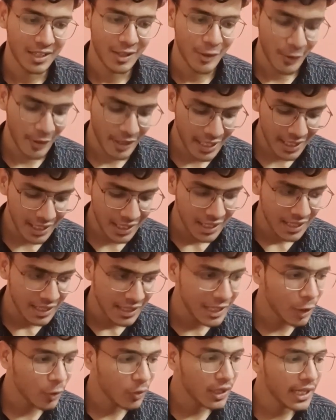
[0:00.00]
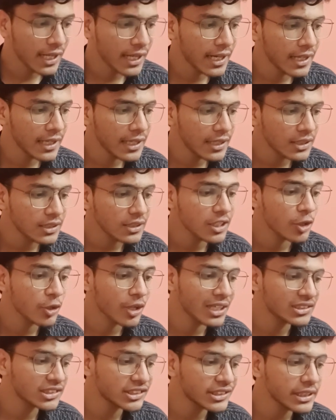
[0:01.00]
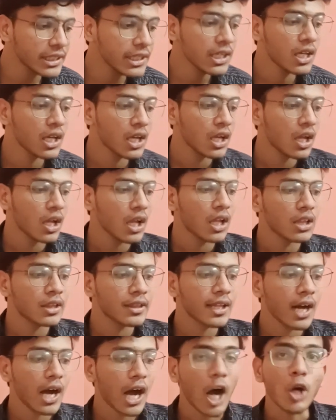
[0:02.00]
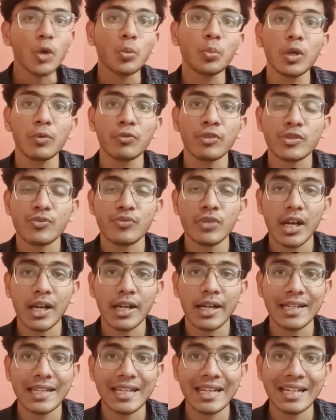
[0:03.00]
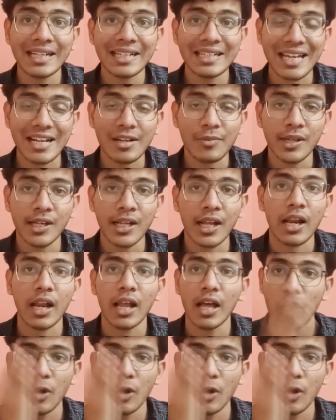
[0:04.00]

Okay, now click enter. You can see the output which we are getting in terminal,